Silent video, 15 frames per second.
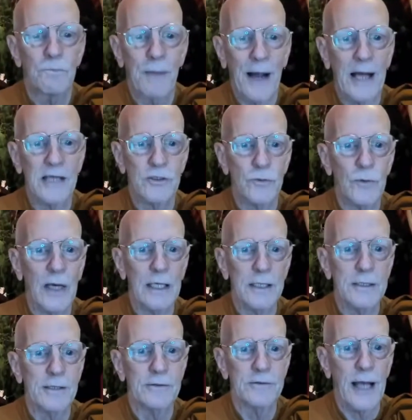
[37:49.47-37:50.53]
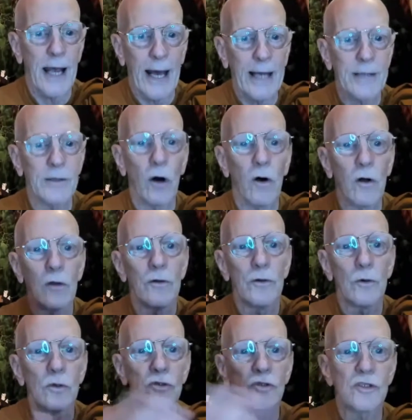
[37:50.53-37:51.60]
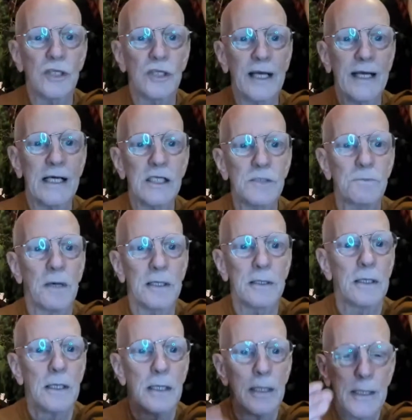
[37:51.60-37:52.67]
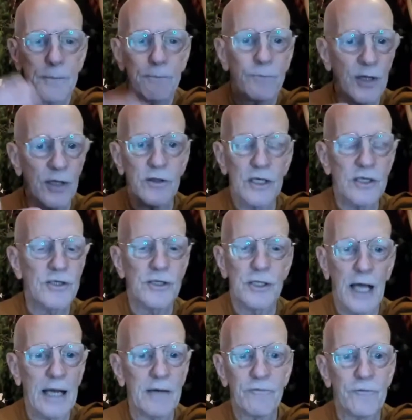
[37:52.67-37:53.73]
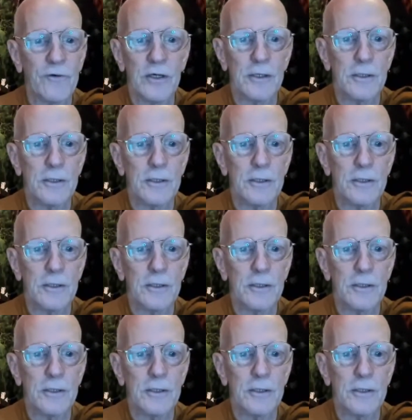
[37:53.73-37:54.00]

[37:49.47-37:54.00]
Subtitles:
past relatives had all those things. But in this life,